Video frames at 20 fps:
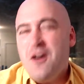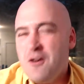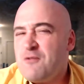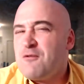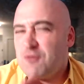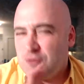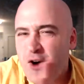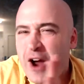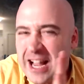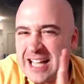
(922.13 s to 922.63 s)

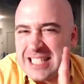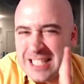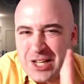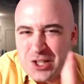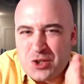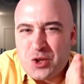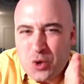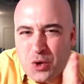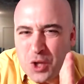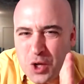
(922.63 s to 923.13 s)
France
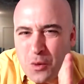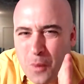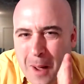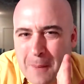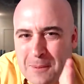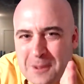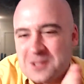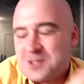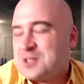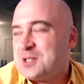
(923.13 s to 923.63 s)
has nuclear
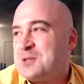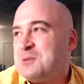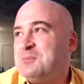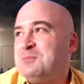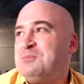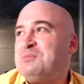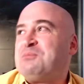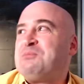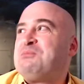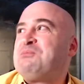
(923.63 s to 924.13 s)
weapons,
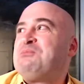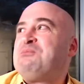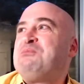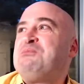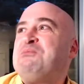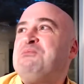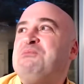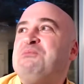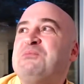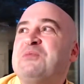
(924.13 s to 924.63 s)

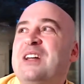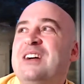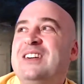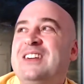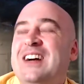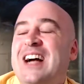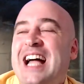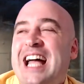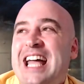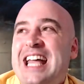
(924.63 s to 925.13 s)

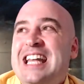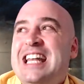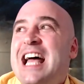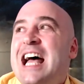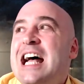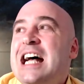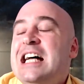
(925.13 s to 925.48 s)
right?